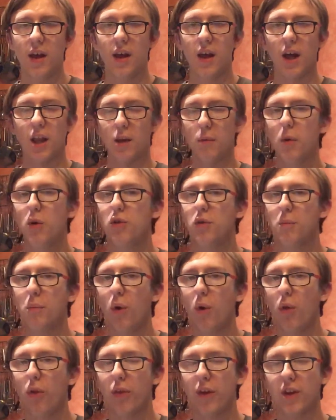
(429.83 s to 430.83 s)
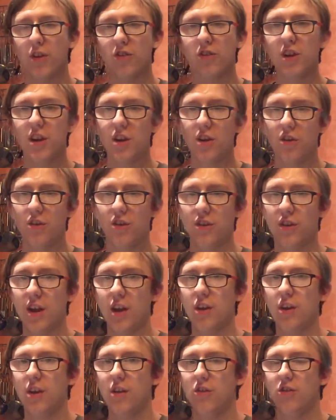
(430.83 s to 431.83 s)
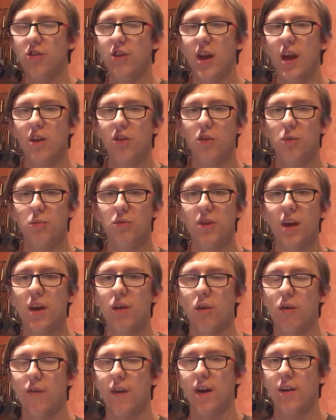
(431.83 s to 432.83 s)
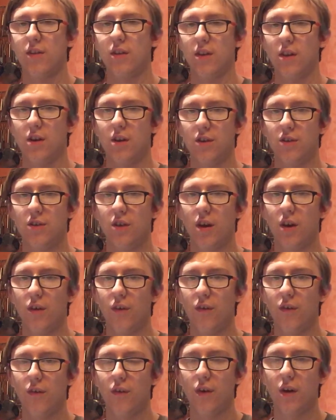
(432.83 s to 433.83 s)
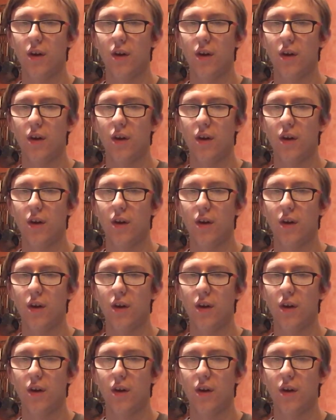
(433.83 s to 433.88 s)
And the most important thing she does is she ends up sacrificing herself.